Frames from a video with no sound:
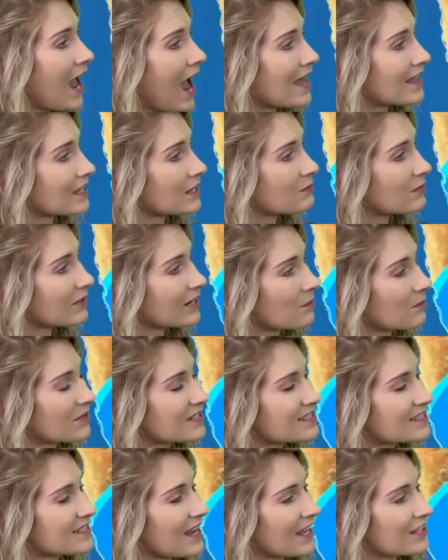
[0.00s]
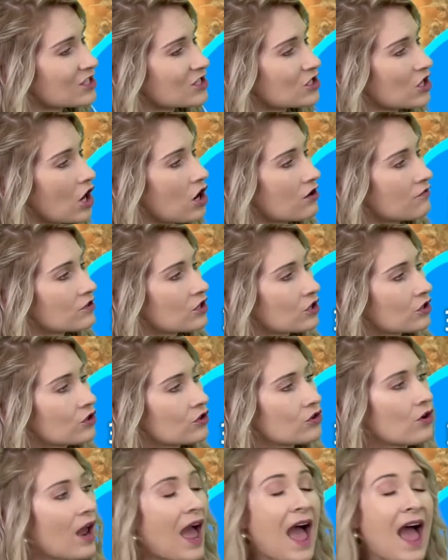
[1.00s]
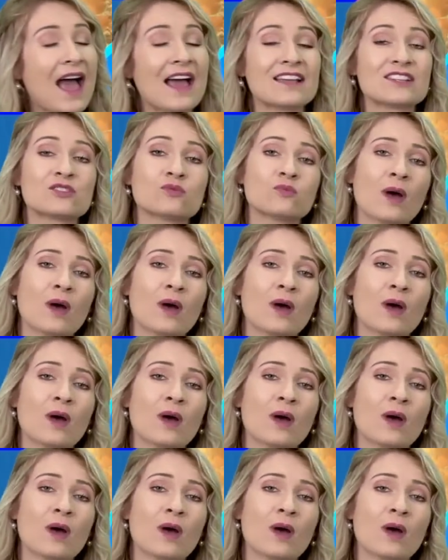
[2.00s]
and then becoming scattered over the Karoo as